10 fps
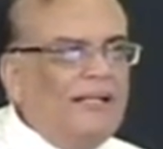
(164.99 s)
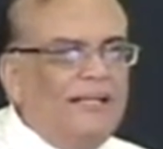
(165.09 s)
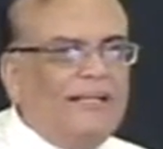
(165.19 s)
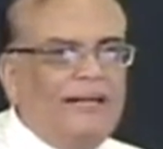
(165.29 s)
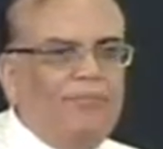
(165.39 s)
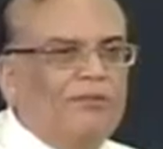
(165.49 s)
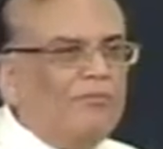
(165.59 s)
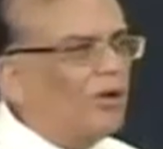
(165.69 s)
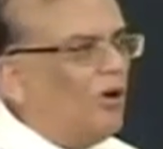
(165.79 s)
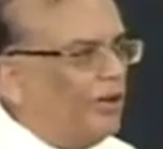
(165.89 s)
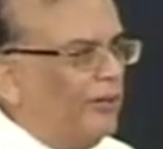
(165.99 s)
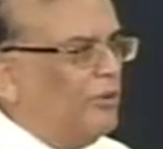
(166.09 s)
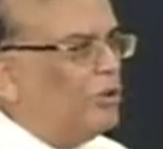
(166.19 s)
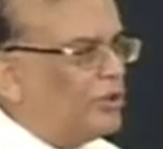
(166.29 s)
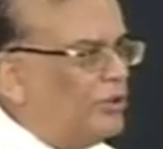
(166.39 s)
in terms of the
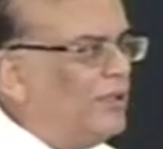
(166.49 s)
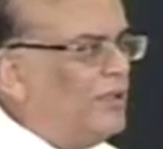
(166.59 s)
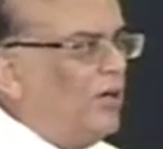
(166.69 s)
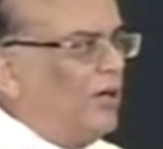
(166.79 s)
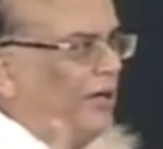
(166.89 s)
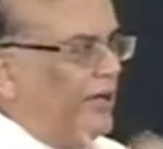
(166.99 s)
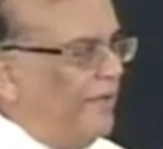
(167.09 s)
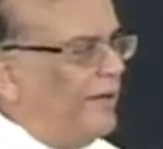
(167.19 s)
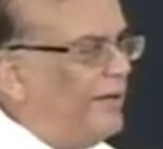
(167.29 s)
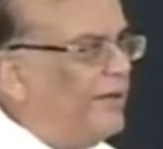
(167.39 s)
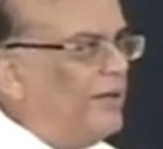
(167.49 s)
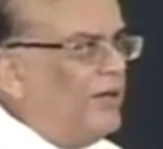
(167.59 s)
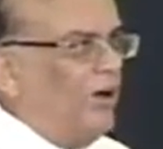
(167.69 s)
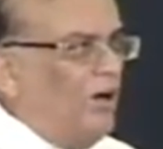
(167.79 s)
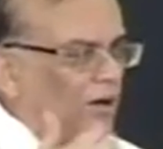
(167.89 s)
contribution or a dividend
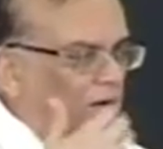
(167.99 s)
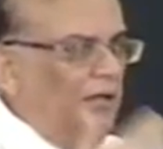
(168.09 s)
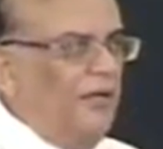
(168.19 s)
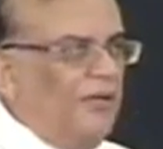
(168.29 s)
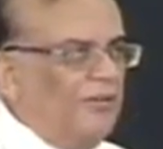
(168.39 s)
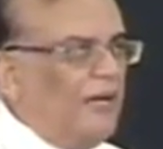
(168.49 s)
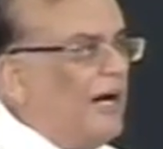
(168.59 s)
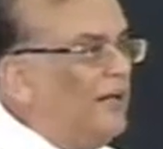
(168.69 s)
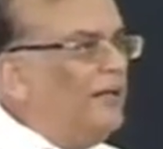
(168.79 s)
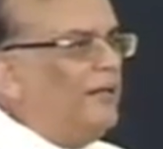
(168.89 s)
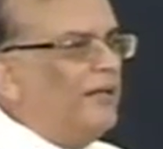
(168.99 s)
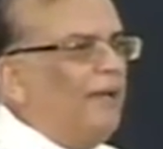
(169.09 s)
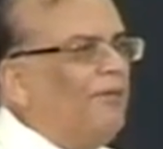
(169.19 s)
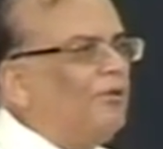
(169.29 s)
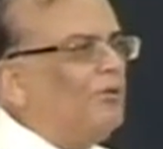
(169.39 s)
or a return
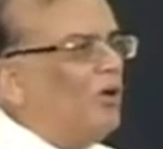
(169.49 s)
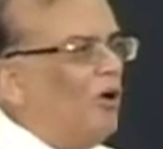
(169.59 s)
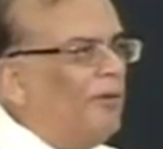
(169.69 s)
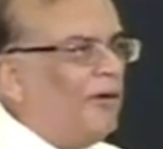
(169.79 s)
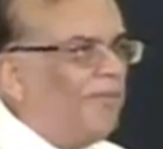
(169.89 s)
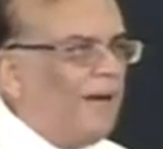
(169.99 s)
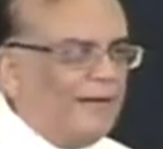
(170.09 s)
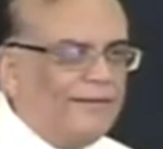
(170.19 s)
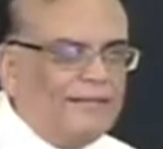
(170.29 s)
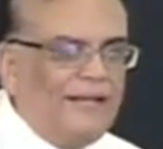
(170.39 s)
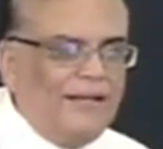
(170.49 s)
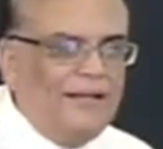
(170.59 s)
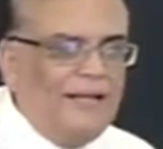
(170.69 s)
coming to the government of Pakistan,